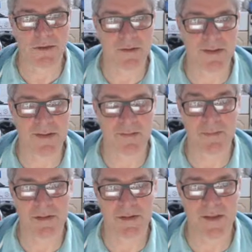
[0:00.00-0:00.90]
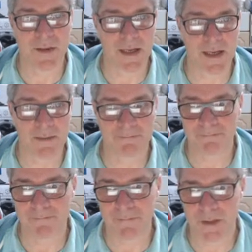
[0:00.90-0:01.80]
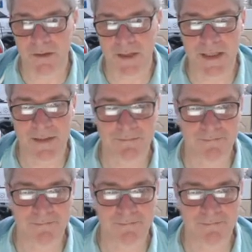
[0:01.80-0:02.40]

to debug it. Okay,